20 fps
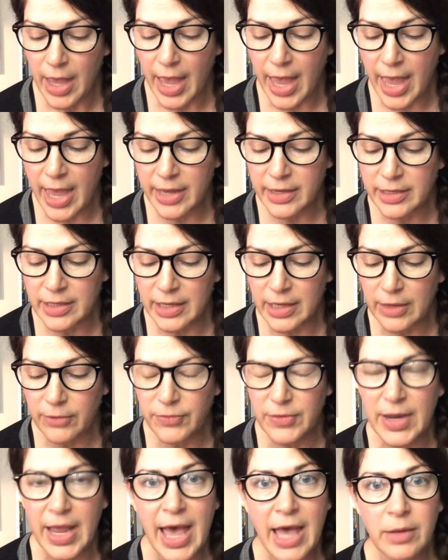And
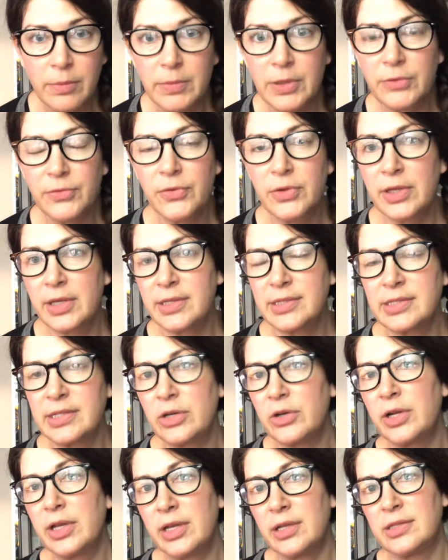if it hadn't been for the
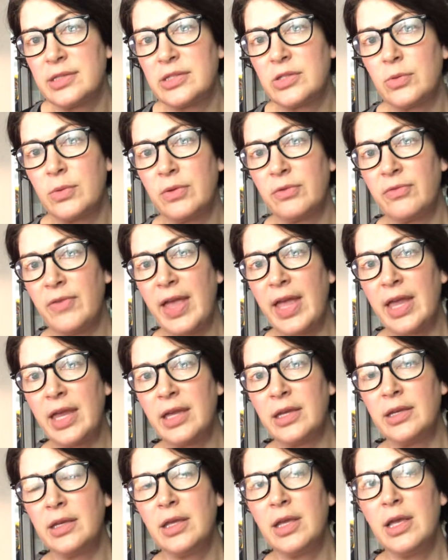Assyrians to invade,